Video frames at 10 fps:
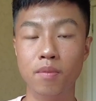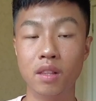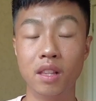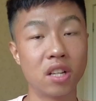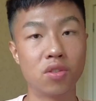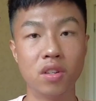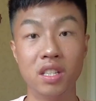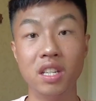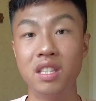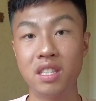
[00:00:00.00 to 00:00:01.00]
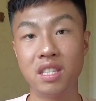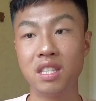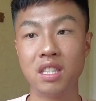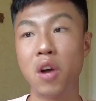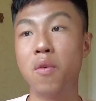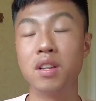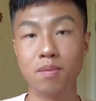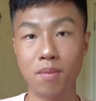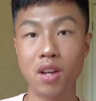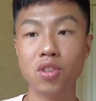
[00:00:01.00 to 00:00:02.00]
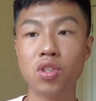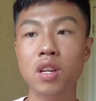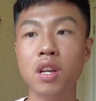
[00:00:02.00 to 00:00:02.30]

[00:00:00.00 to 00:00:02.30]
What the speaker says: lecturer didn't tell us much.